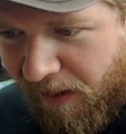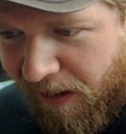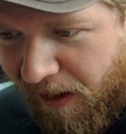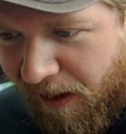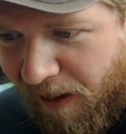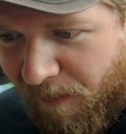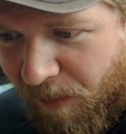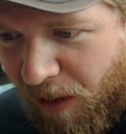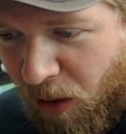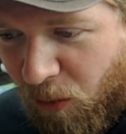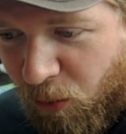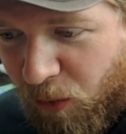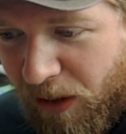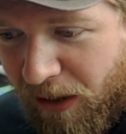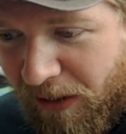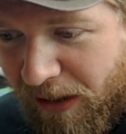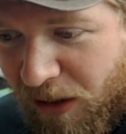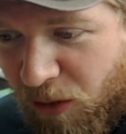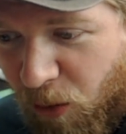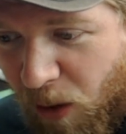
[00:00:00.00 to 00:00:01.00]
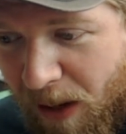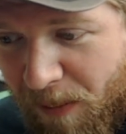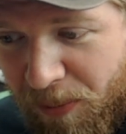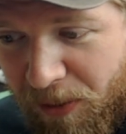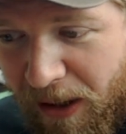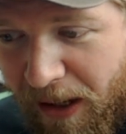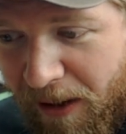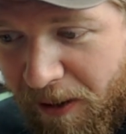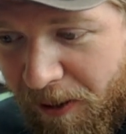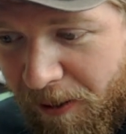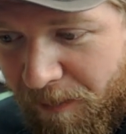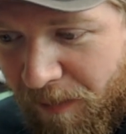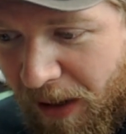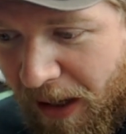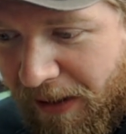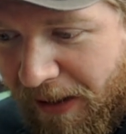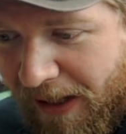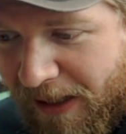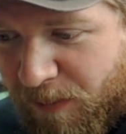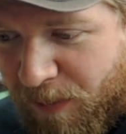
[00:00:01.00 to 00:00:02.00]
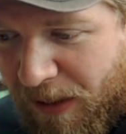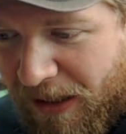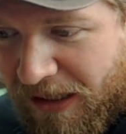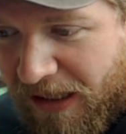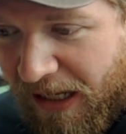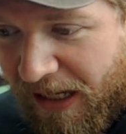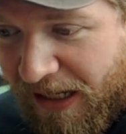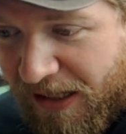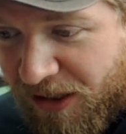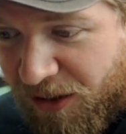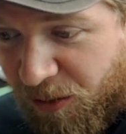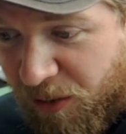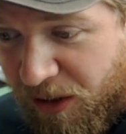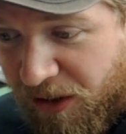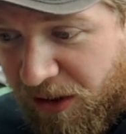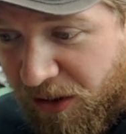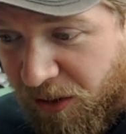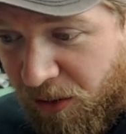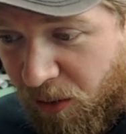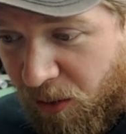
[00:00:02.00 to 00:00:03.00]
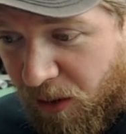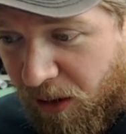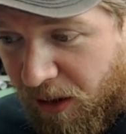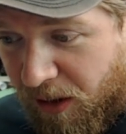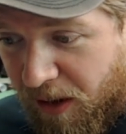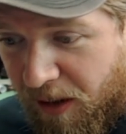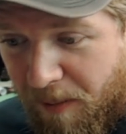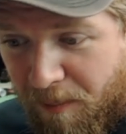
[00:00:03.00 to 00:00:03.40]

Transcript: Um, a really great player, a nice piece of history too.